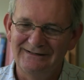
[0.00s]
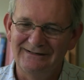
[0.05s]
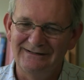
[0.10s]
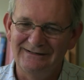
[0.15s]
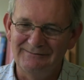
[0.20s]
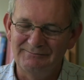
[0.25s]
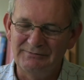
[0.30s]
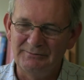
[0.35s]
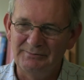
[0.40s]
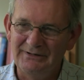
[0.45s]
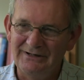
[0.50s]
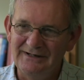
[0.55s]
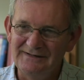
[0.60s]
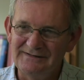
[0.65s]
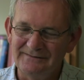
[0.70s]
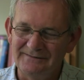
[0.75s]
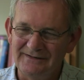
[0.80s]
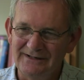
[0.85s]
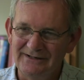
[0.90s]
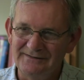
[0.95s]

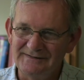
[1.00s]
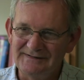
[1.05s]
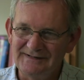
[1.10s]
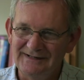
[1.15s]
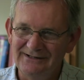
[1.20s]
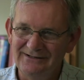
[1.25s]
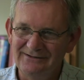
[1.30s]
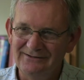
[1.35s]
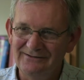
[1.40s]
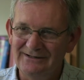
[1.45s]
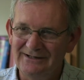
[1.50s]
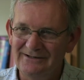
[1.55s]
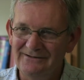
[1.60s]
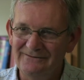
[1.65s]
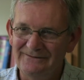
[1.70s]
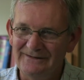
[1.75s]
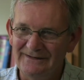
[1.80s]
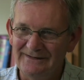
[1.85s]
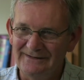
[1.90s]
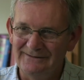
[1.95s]
proprietor of the hotel
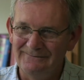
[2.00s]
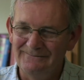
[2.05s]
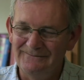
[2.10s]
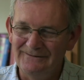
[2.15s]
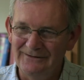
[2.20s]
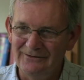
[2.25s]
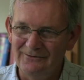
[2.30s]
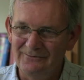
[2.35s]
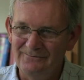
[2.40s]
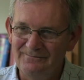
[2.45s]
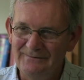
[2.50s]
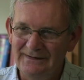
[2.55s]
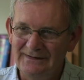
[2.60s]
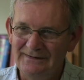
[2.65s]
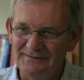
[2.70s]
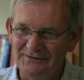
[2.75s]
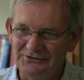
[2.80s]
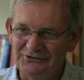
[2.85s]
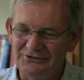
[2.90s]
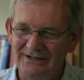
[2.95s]
over the film
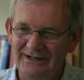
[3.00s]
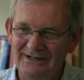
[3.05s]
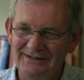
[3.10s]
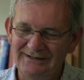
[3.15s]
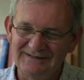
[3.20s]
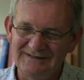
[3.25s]
to try and